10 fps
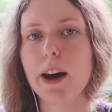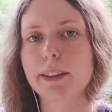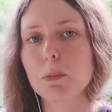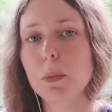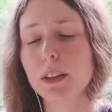
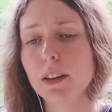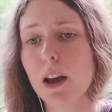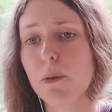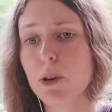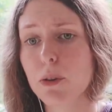admit
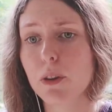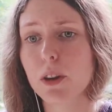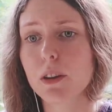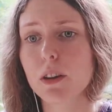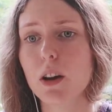
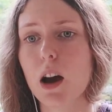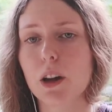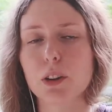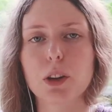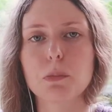everything
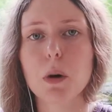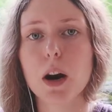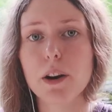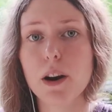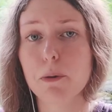and admire